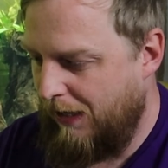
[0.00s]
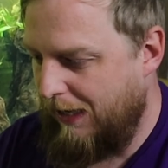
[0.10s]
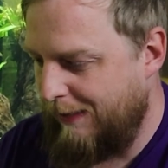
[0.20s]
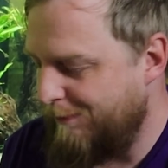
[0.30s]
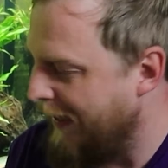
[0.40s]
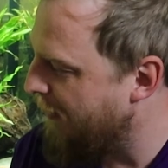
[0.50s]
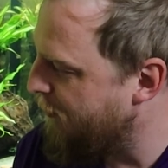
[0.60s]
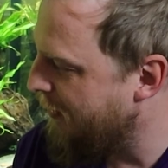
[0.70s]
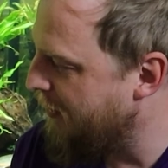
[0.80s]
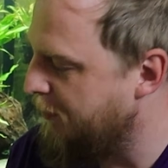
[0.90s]
how
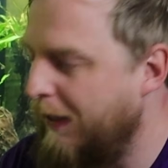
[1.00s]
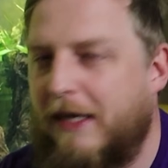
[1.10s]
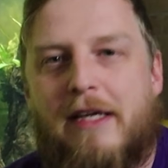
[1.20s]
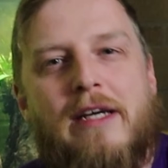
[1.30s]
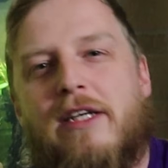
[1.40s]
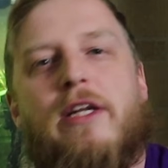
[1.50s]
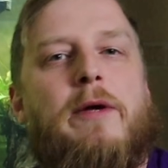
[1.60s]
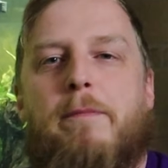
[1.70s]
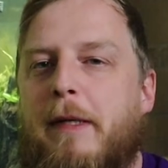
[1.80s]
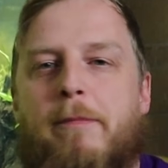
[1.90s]
do I explain it? You
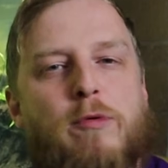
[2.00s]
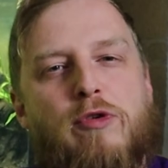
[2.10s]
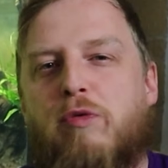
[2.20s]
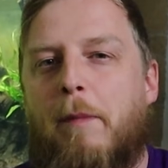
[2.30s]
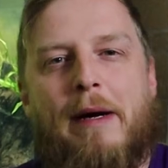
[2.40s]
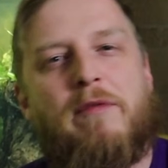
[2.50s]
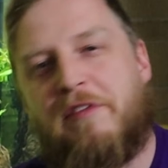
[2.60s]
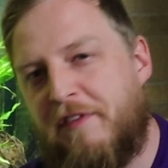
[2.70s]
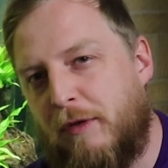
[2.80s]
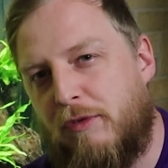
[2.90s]
know, people swap out the
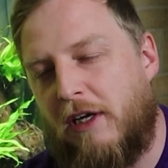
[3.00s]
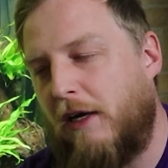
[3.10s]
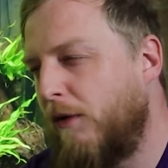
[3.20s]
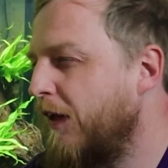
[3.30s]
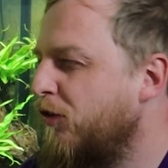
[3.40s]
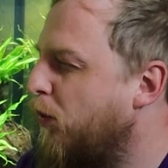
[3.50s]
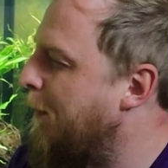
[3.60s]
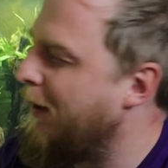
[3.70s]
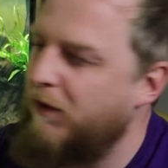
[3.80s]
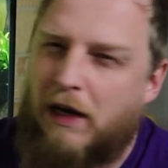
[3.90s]
filter, or they
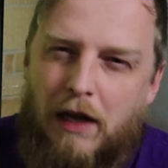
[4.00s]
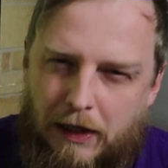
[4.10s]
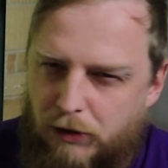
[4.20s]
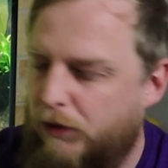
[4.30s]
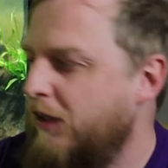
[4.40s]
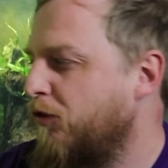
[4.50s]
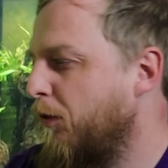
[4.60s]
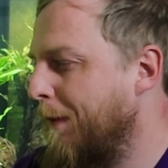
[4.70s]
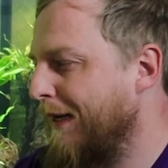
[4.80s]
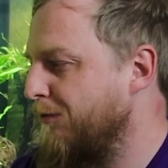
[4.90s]
swap out the light, or they
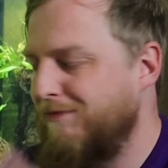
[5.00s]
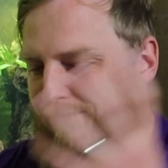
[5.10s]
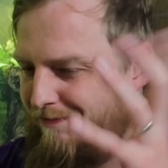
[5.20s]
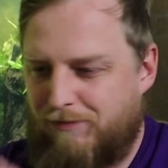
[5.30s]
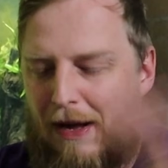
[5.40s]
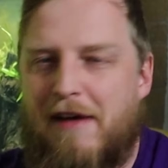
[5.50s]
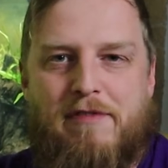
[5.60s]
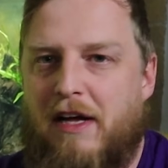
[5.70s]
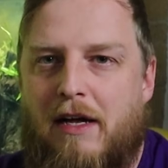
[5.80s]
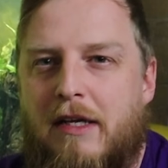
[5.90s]
swap out
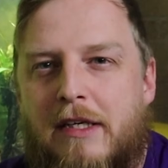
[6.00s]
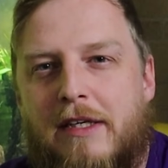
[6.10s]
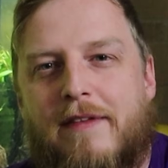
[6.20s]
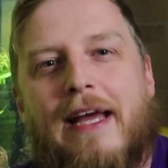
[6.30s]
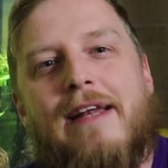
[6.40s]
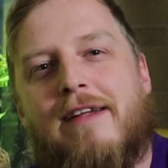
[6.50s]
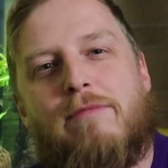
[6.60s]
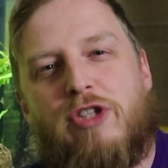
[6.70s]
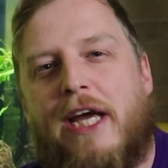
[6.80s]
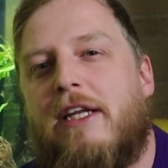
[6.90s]
whatever. They end
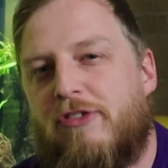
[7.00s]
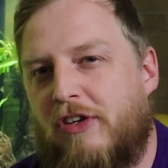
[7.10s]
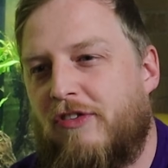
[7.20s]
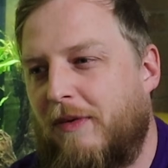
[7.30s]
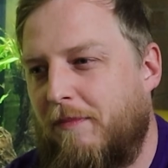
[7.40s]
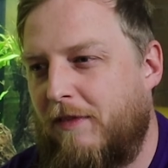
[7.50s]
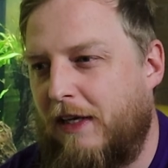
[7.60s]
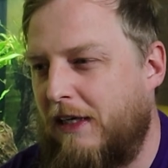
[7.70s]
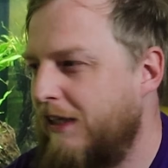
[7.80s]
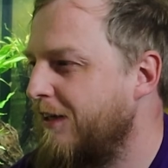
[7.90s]
up changing
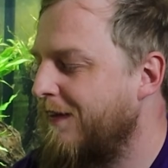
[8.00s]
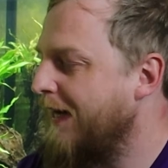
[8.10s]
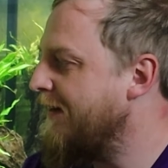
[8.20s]
something. You know, they